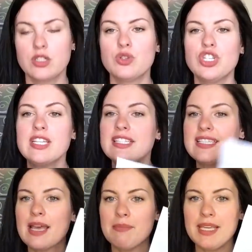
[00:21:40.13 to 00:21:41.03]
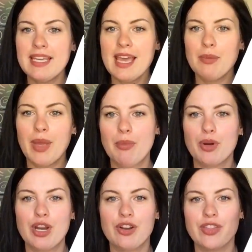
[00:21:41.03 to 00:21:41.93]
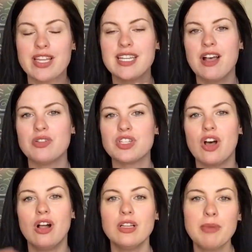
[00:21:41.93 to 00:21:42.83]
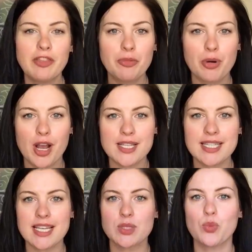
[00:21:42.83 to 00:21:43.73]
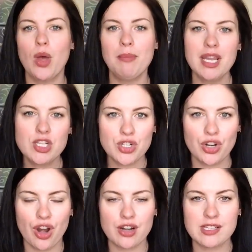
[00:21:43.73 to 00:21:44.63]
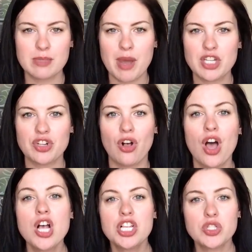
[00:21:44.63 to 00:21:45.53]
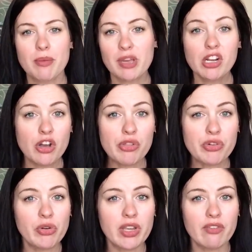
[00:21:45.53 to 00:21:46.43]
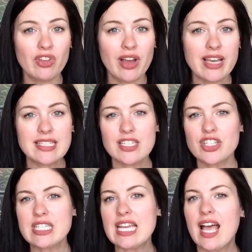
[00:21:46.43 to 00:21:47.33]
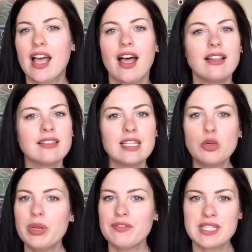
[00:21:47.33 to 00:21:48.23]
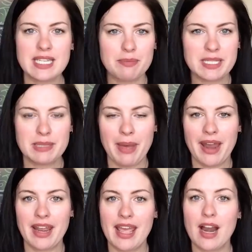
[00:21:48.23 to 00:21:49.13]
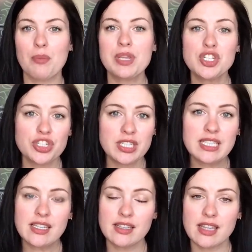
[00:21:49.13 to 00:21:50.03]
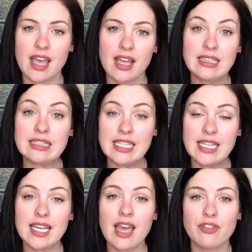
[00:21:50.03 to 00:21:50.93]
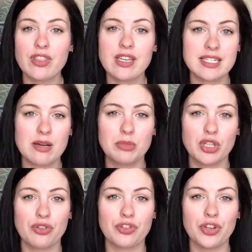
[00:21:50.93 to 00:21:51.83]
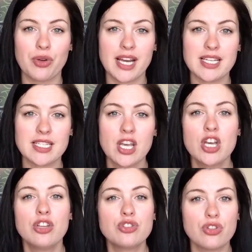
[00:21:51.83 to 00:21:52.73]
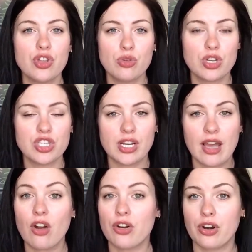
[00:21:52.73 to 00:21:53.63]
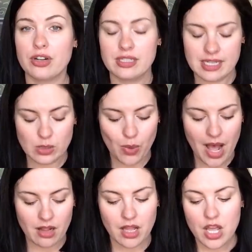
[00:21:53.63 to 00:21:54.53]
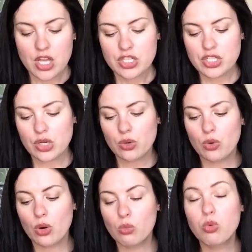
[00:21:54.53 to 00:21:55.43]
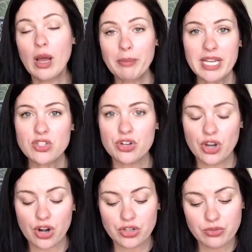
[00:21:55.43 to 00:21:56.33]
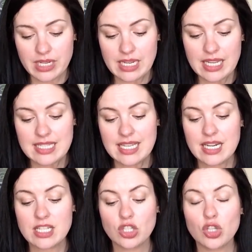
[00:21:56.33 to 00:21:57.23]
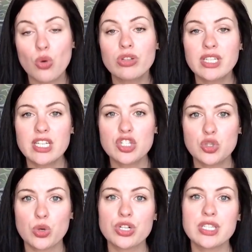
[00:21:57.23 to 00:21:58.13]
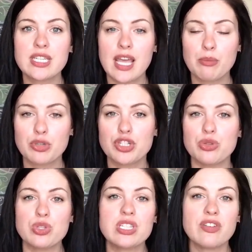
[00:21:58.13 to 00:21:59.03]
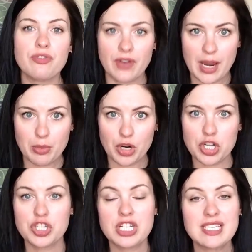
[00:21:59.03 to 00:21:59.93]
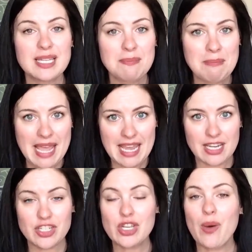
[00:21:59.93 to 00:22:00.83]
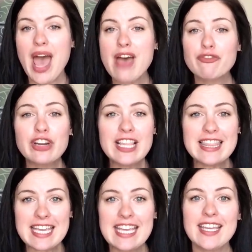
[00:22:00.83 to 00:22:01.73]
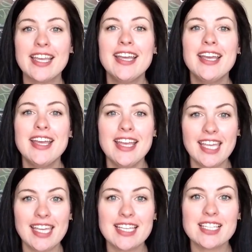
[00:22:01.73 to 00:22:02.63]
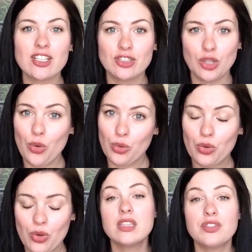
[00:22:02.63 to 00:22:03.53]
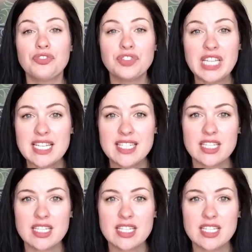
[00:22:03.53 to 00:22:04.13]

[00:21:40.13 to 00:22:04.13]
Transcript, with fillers: So she sent me a paper here that tells all about the process, what makes her yarn special. So I'm gonna go through and give you guys just a little bit of snippets about it and I'll be sure to link link everything down below for you guys so that you can check out her yarns as well. So what makes her yarn unique is that it is locally sourced and produced fiber. She is in Maine, so everything is local. The fleece